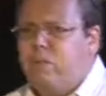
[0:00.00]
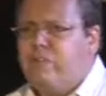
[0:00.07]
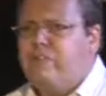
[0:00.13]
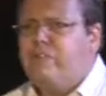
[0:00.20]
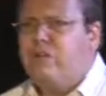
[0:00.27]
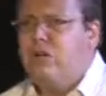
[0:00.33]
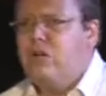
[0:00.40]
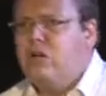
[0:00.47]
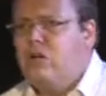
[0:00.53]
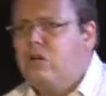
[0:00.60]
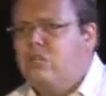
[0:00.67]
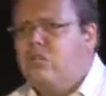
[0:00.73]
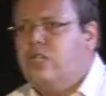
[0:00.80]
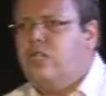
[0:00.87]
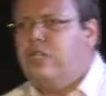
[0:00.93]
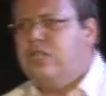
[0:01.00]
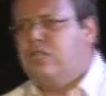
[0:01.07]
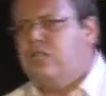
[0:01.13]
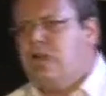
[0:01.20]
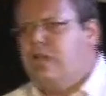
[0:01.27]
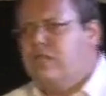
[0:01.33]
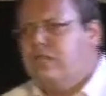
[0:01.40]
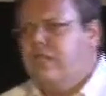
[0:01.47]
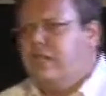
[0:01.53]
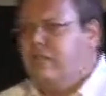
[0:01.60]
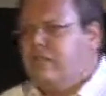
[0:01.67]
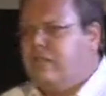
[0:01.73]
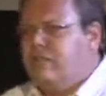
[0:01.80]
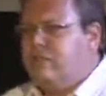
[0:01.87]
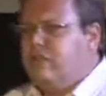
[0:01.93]
his photos and his
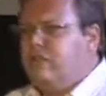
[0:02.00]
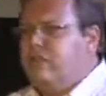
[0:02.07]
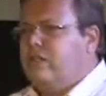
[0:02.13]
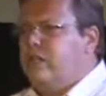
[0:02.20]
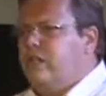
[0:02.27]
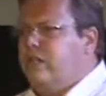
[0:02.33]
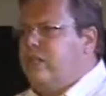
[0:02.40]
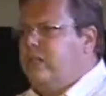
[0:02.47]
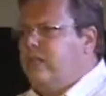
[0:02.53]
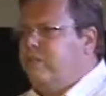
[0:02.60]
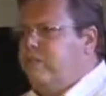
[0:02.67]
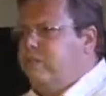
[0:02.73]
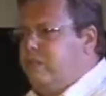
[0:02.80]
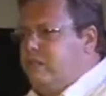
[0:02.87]
idea for he, he,